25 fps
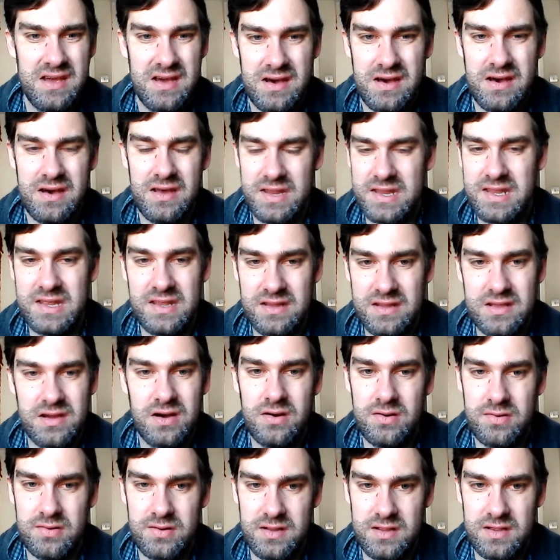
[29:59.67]
I can
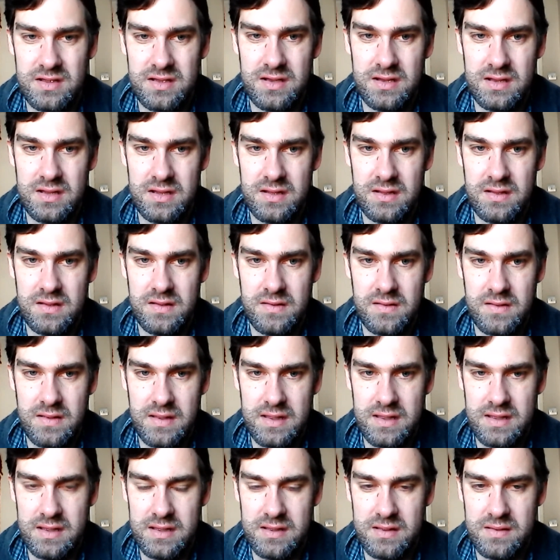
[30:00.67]
conquer
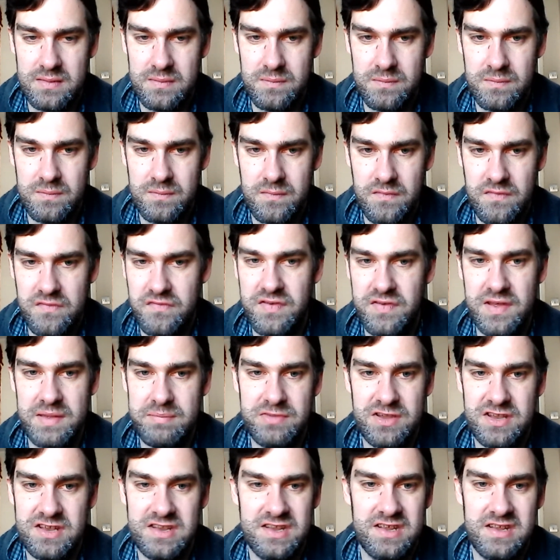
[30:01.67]

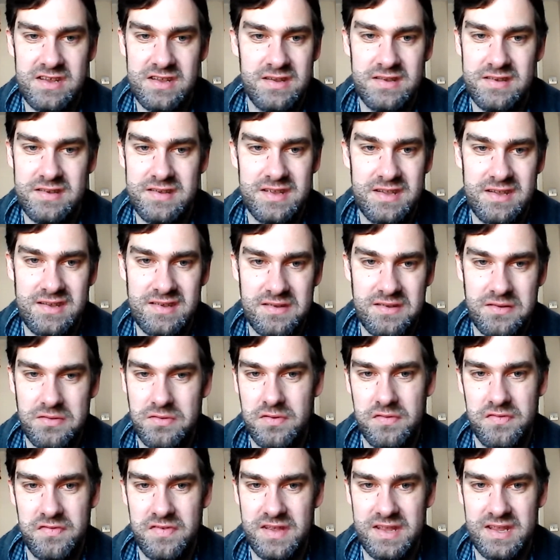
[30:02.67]
femininity, sort
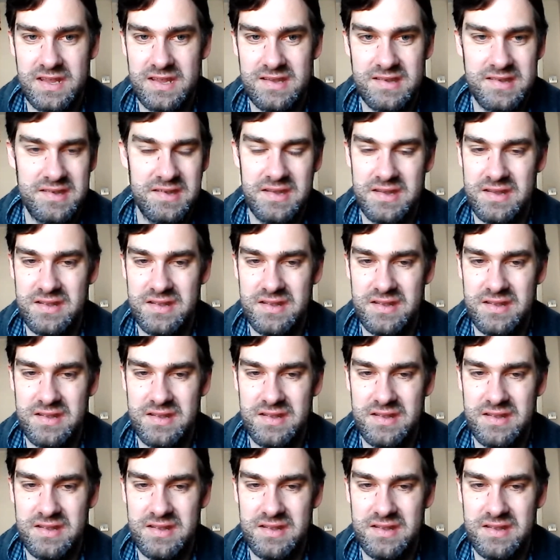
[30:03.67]
of thing, is the